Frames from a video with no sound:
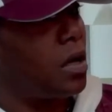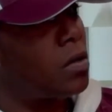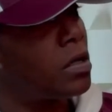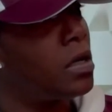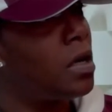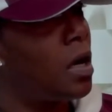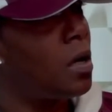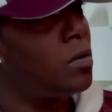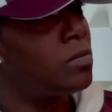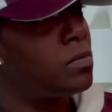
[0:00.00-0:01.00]

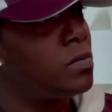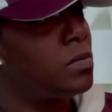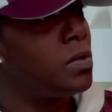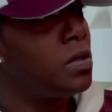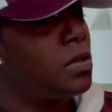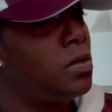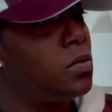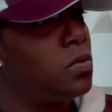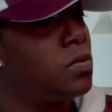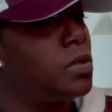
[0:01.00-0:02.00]
Okay.
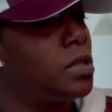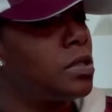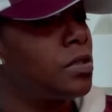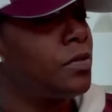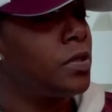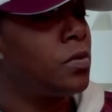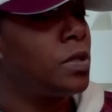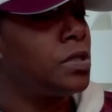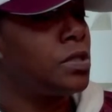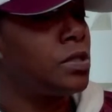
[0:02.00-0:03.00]
That's a great
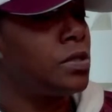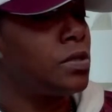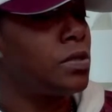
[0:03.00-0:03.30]
question.